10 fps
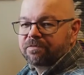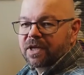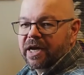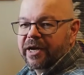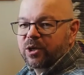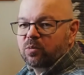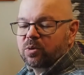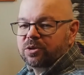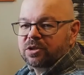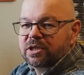I don't
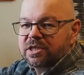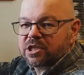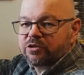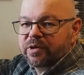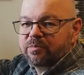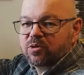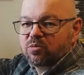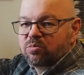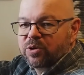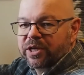want the script to
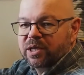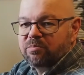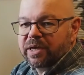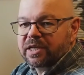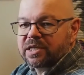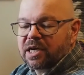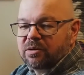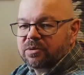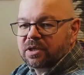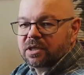bring it back
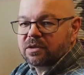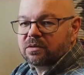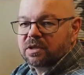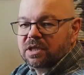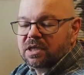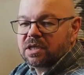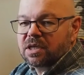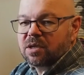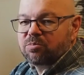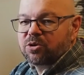down to the
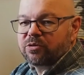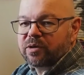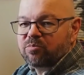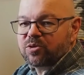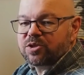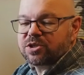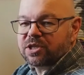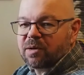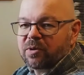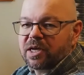program position. I
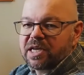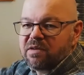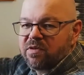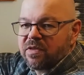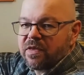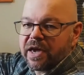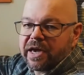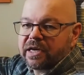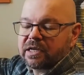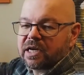want to leave it there.